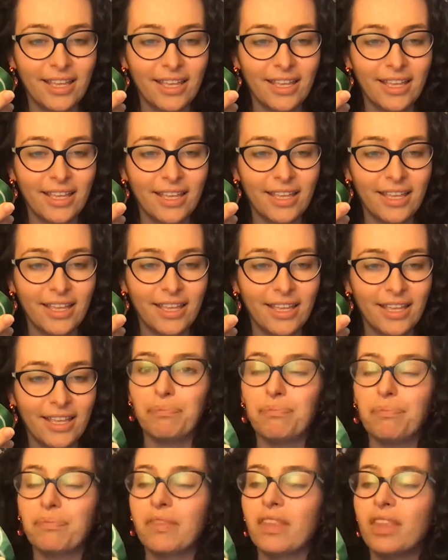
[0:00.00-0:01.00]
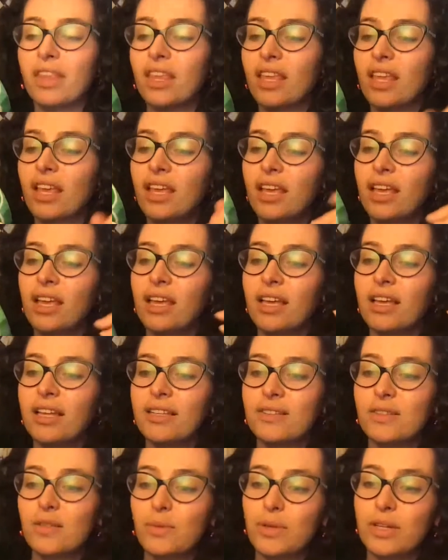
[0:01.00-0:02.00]
All right.
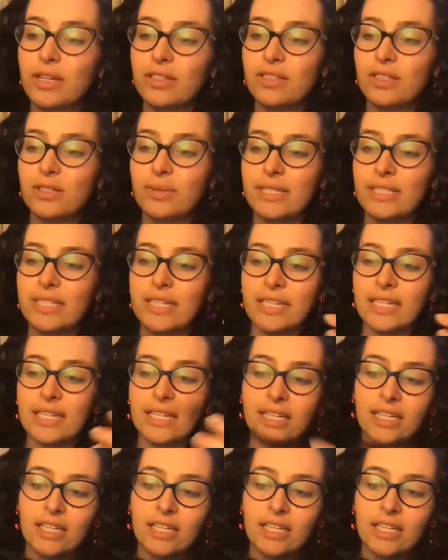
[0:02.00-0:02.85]
So what else do we see in here?